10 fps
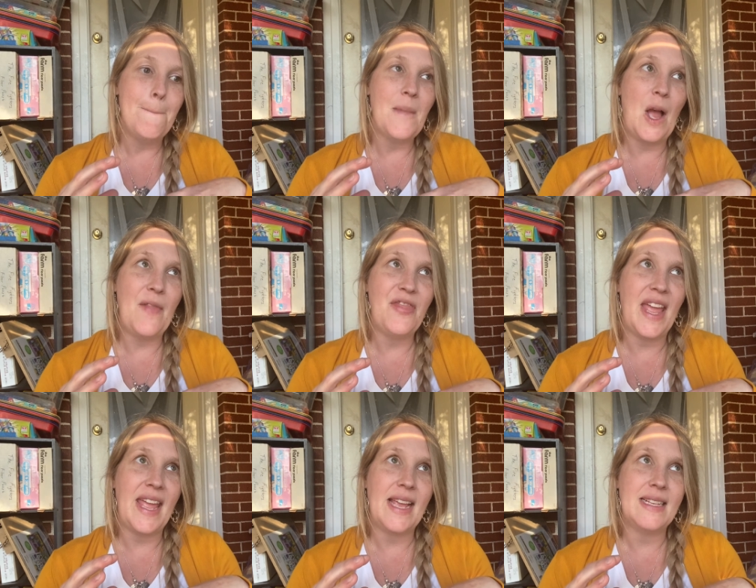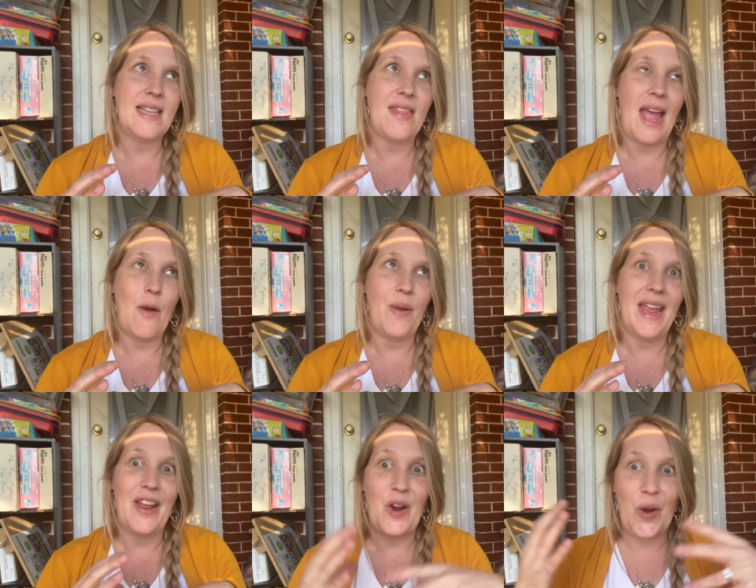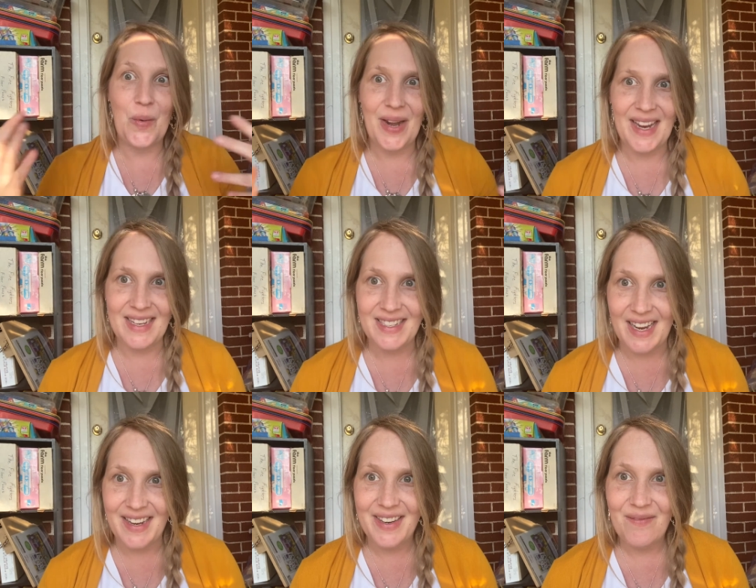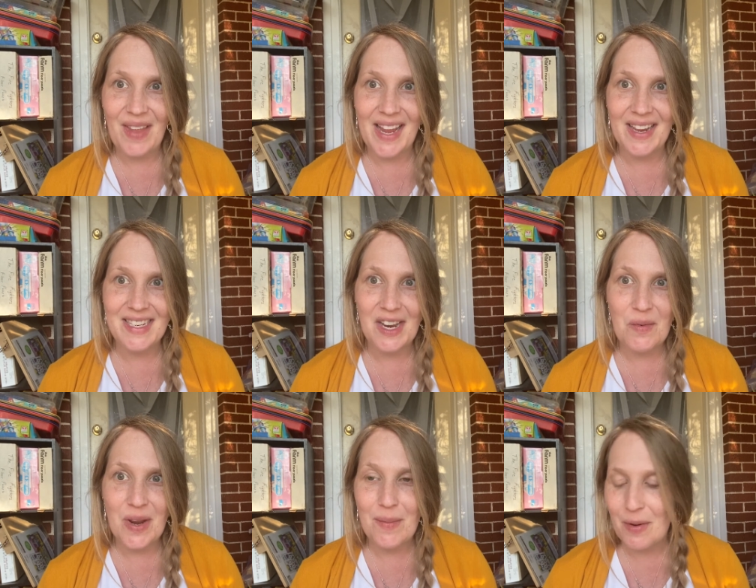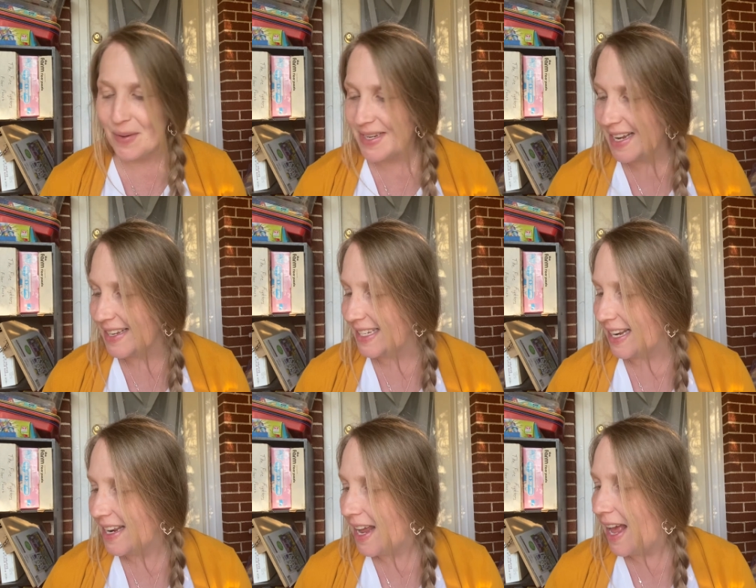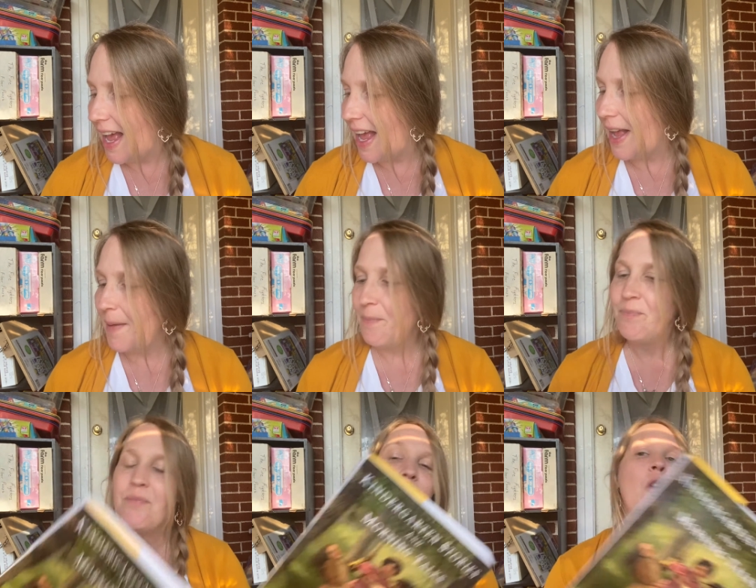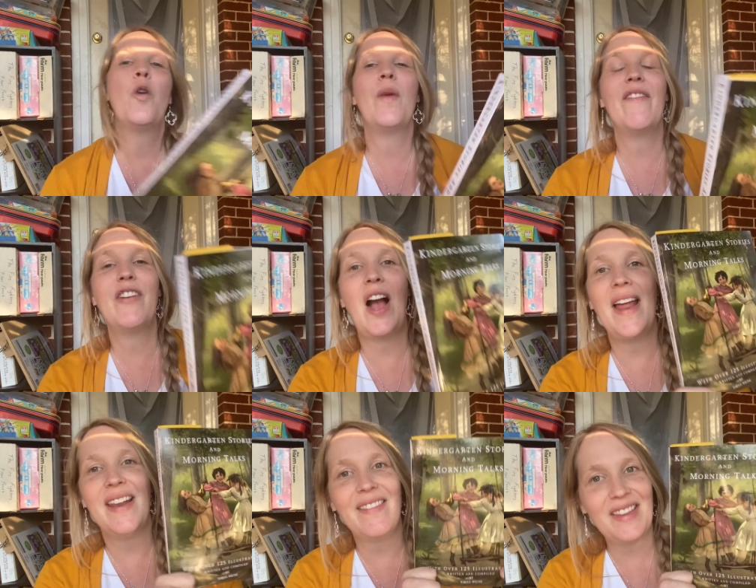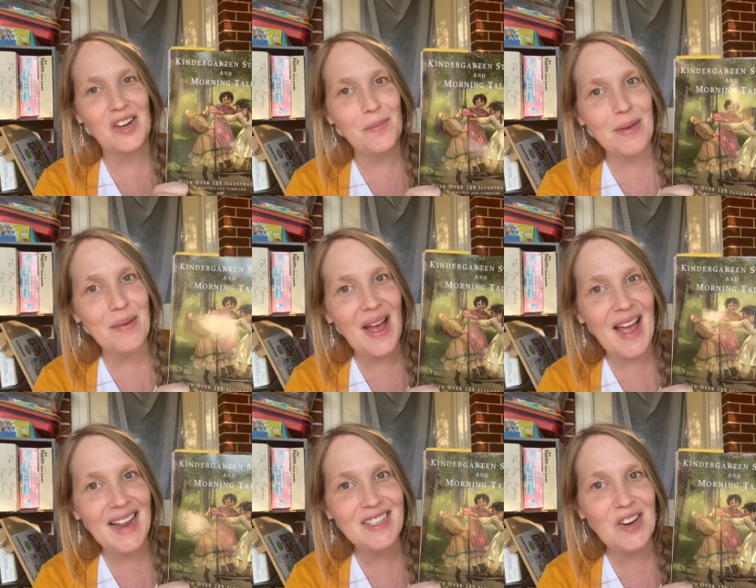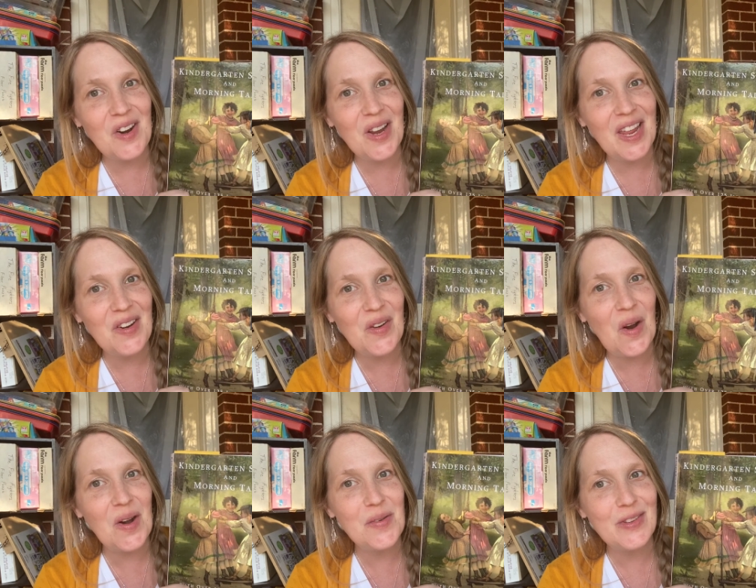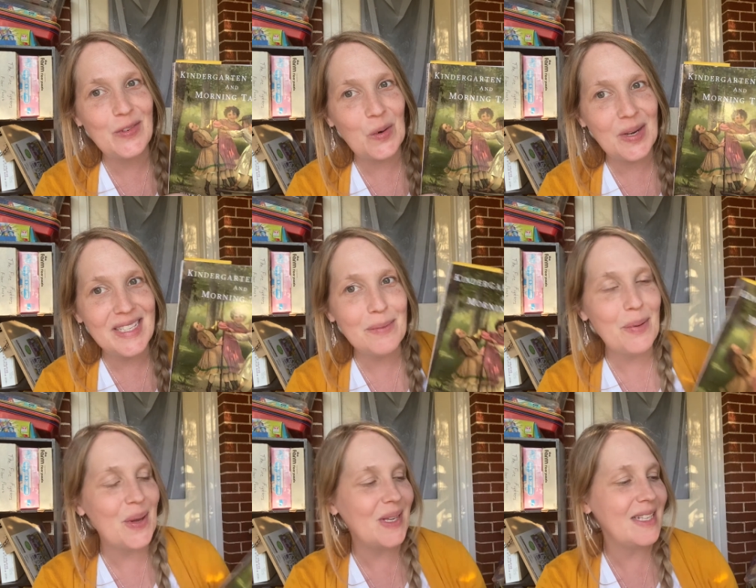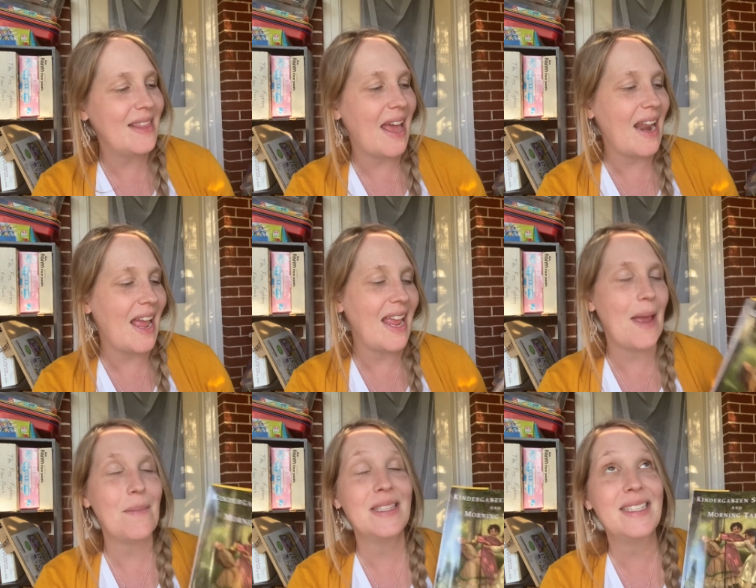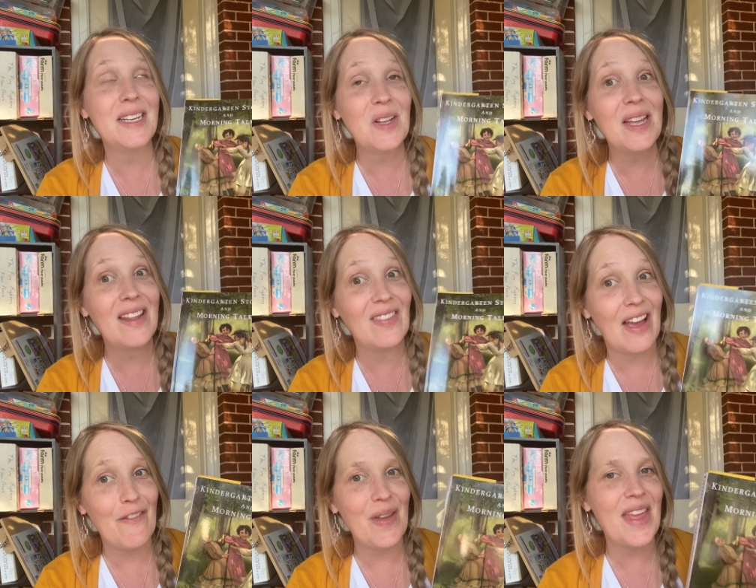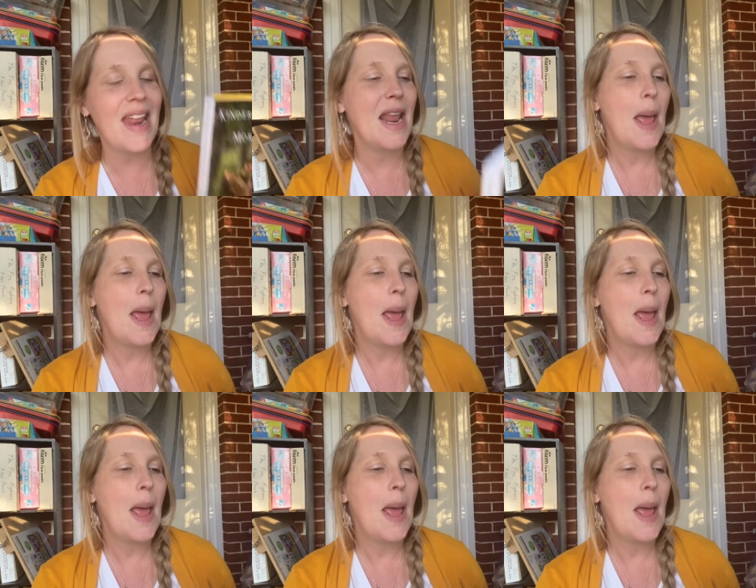on things that we had already done. Like, I didn't want to be redundant. We've gotten a little bit behind on our kindergarten stories books that I am still in love with it,